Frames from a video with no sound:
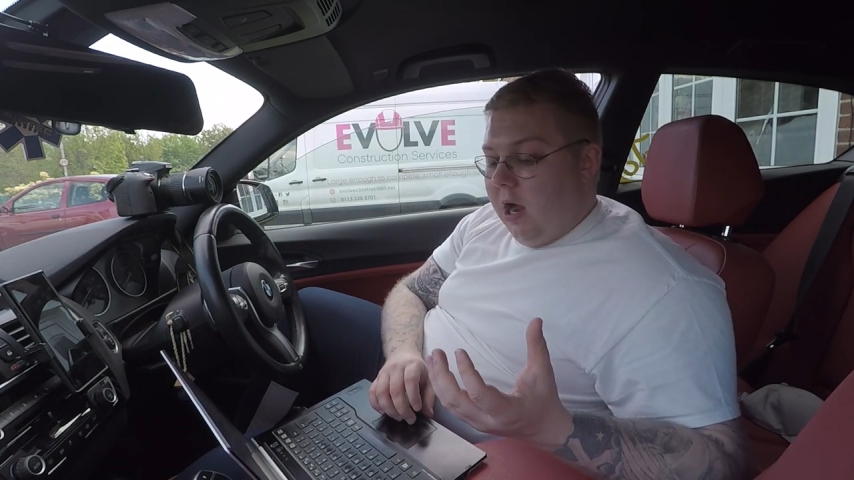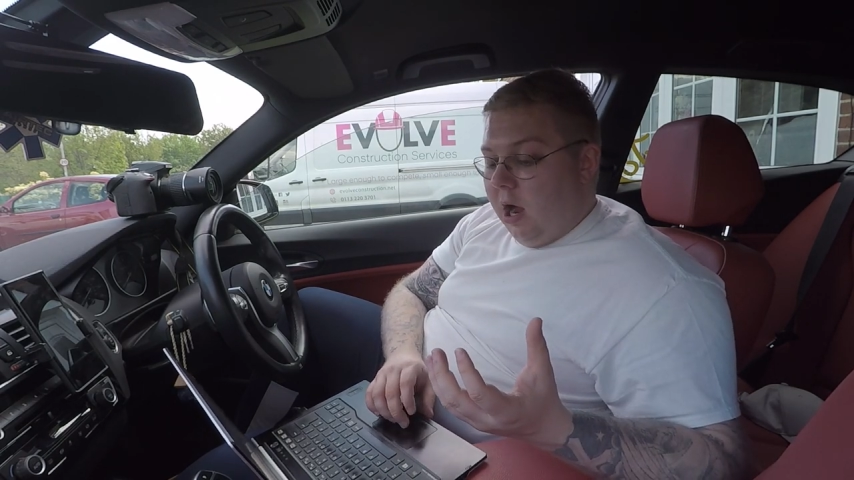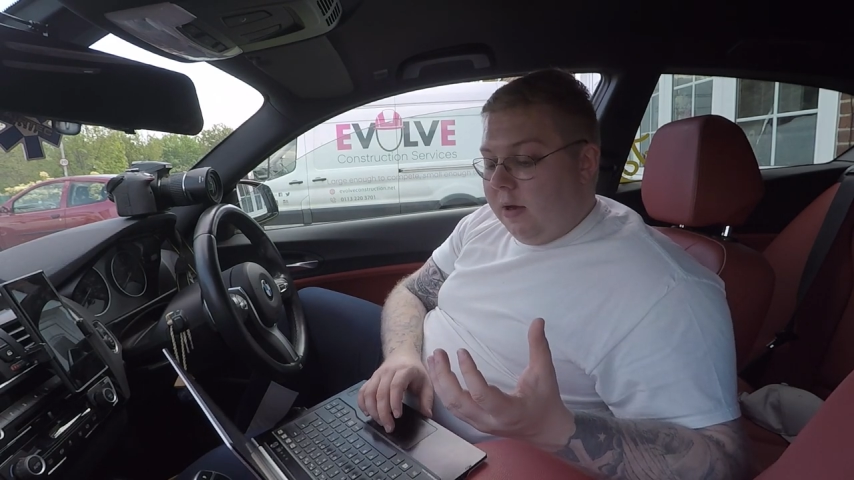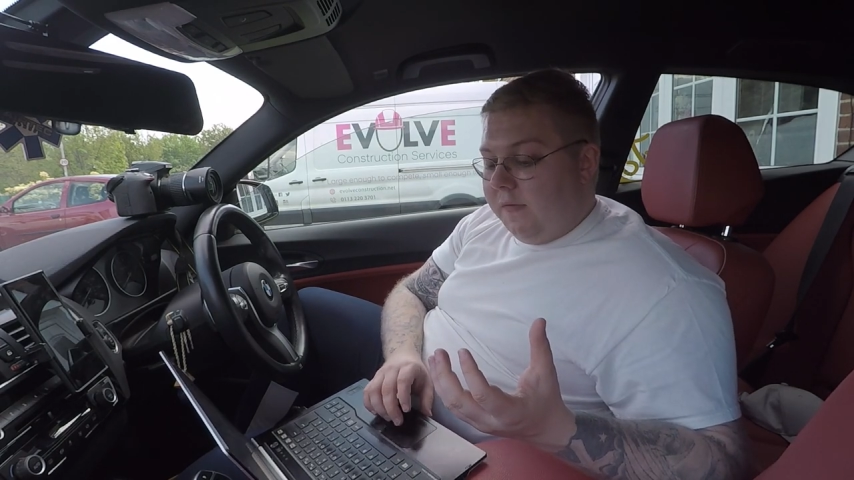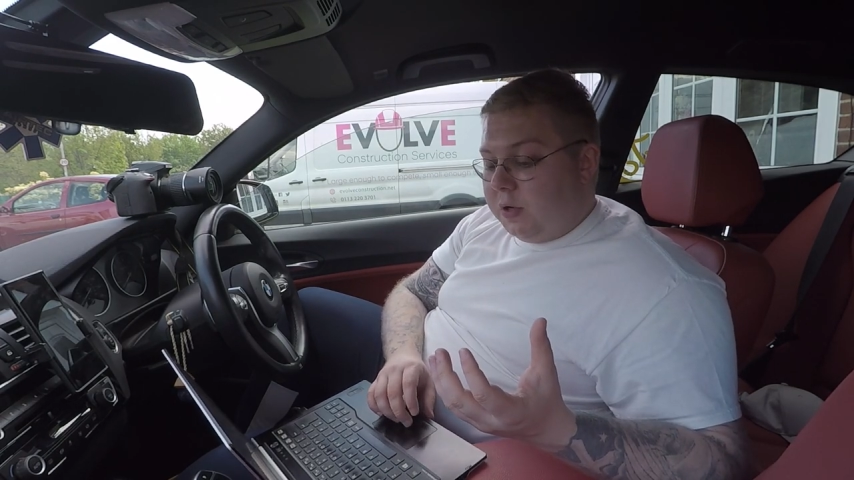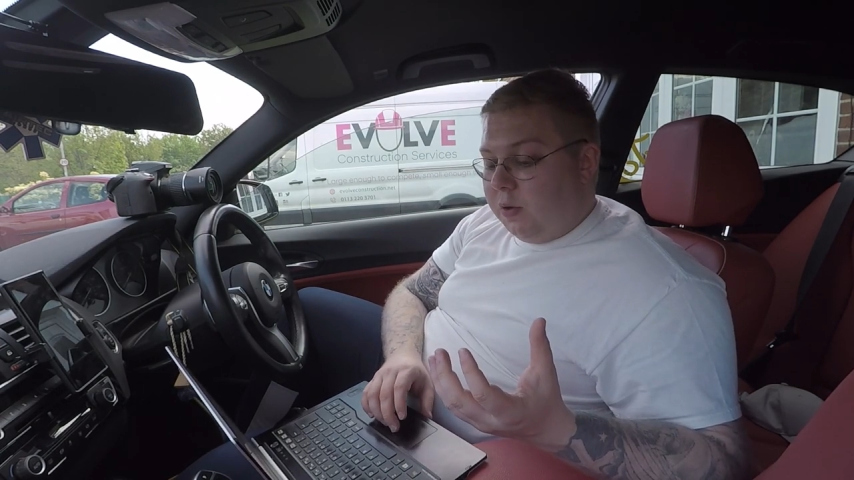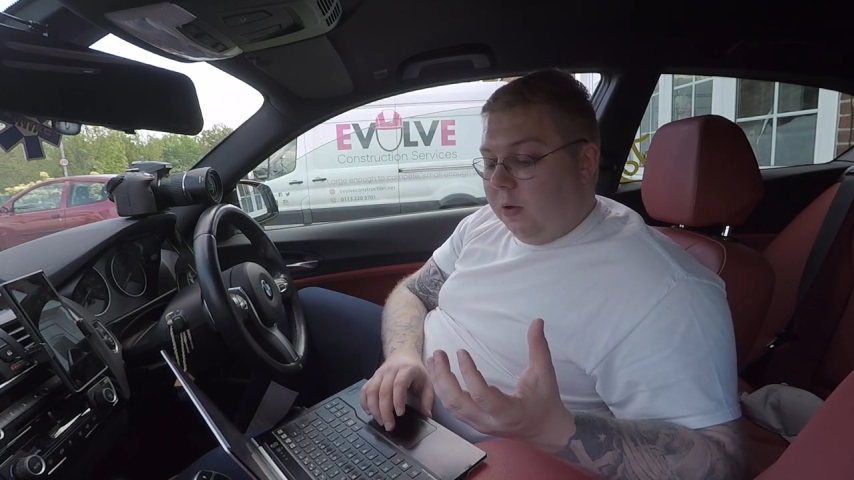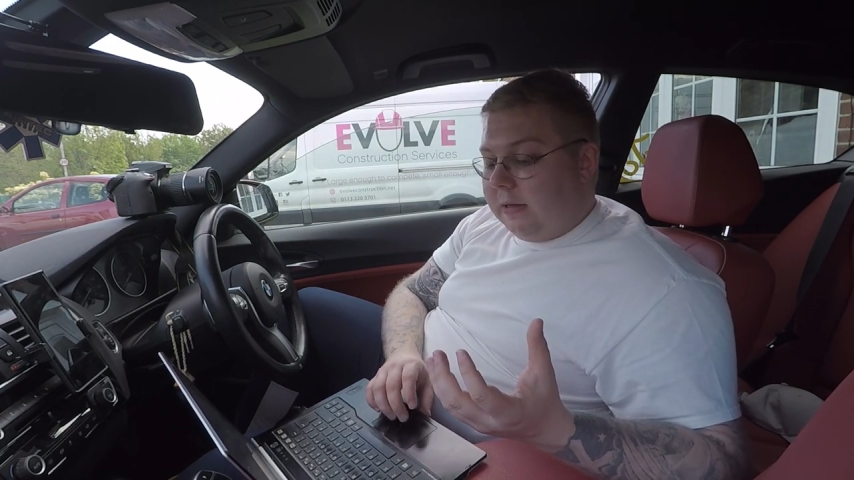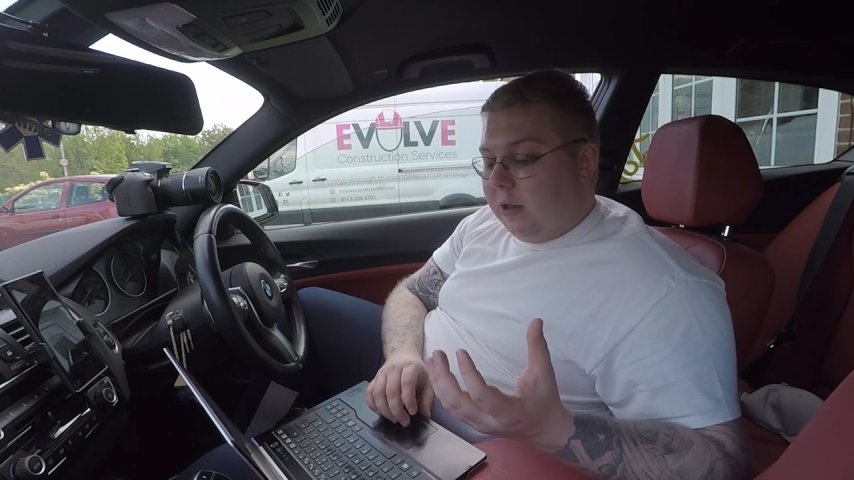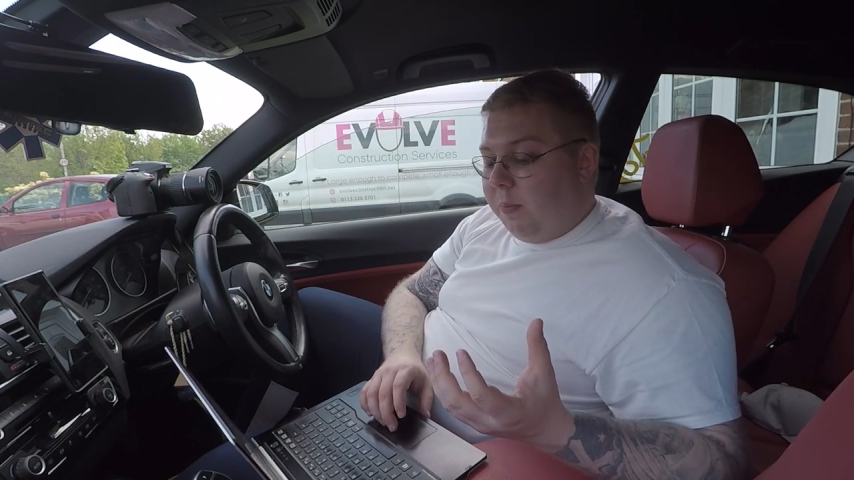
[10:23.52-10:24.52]
And if you
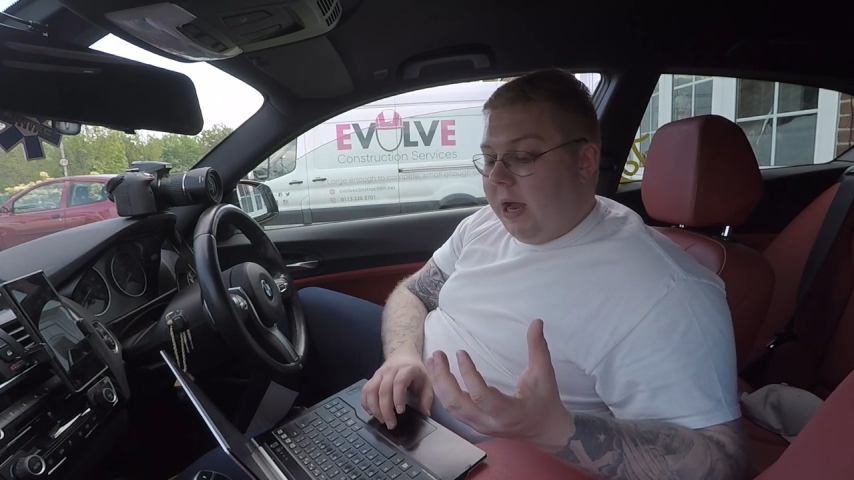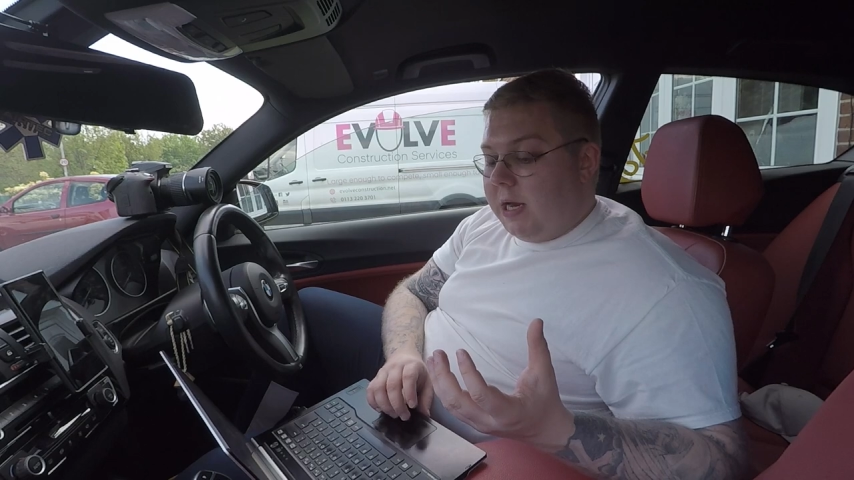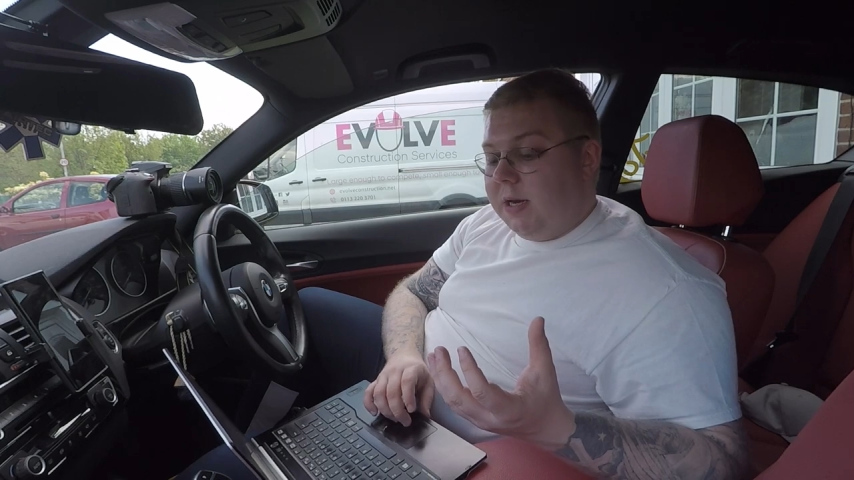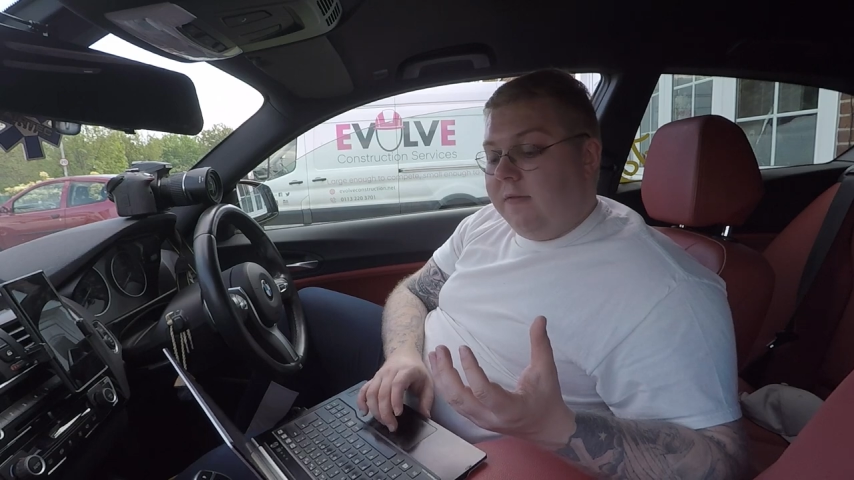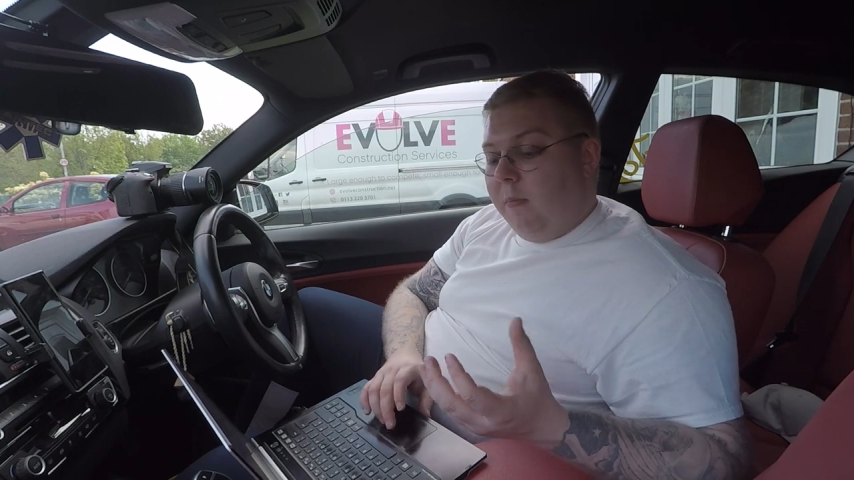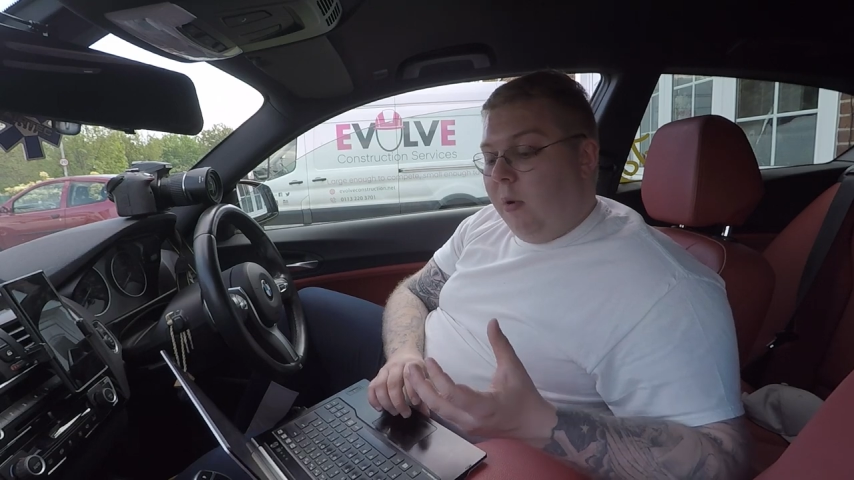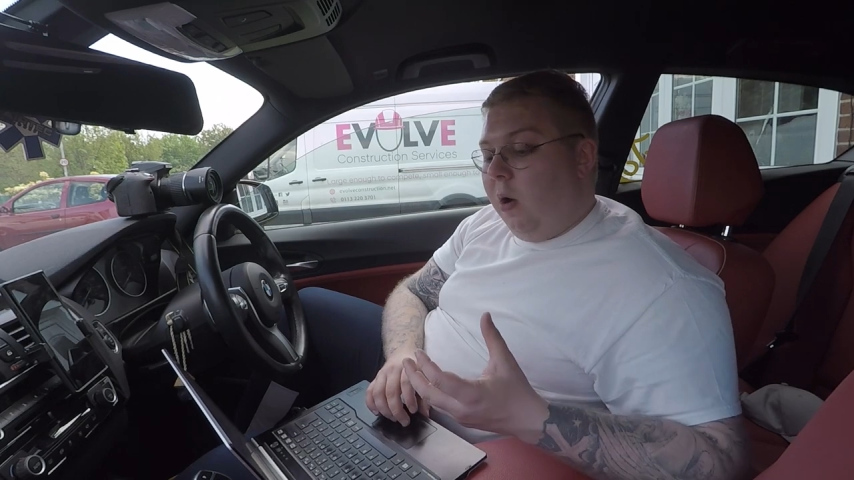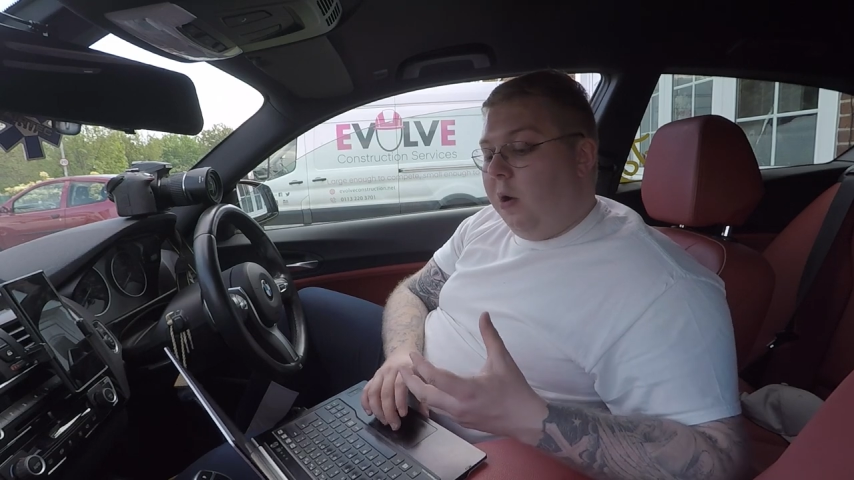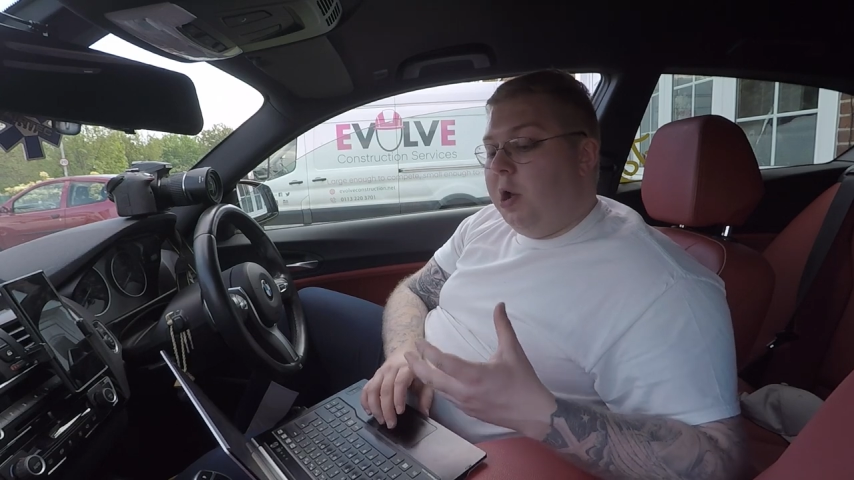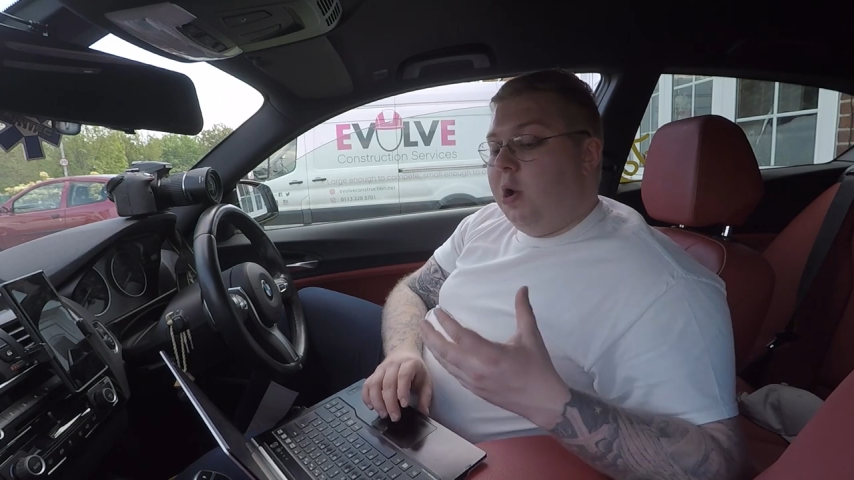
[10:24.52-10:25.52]
scroll down the page even
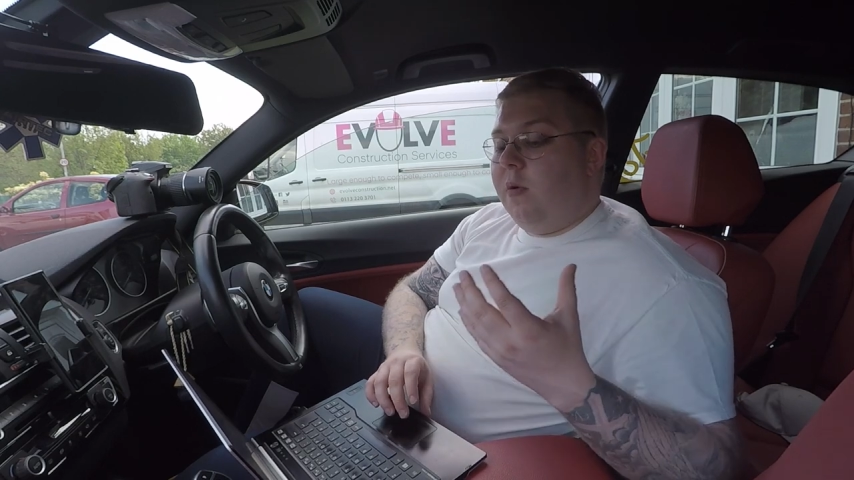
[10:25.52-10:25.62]
more,